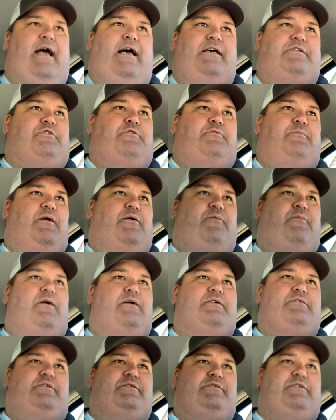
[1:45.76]
ask her what it
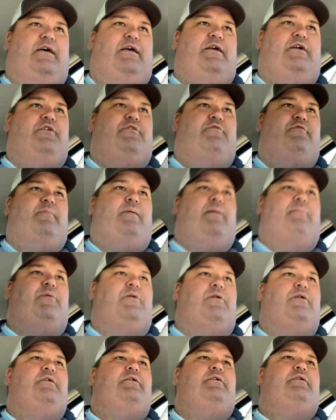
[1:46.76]
was because I couldn't
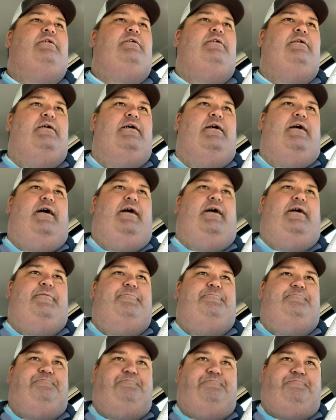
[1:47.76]
remember.
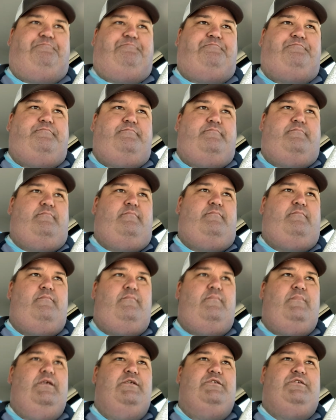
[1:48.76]
Um,
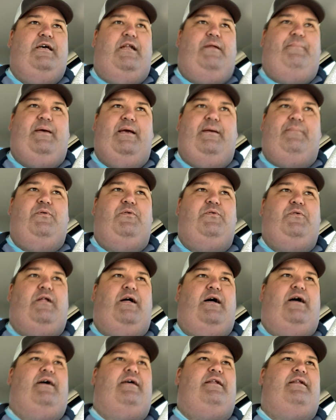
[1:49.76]
she had a big
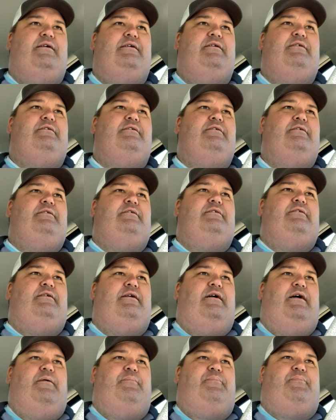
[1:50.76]
Mulan
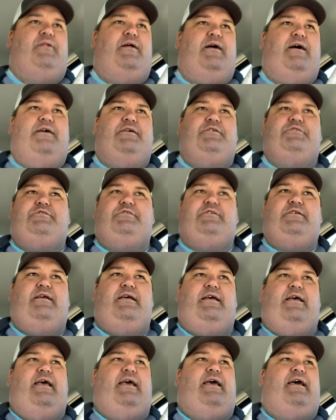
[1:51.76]
uh, plush,
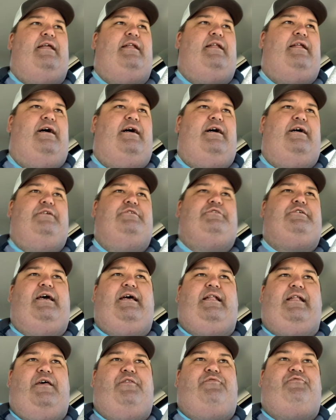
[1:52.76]
and uh, she
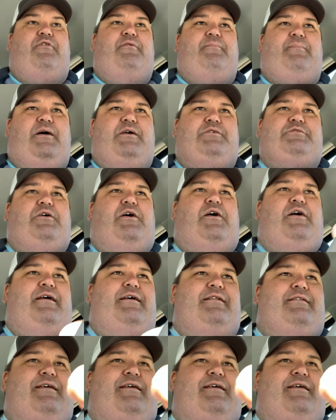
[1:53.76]
had like three bucks on it,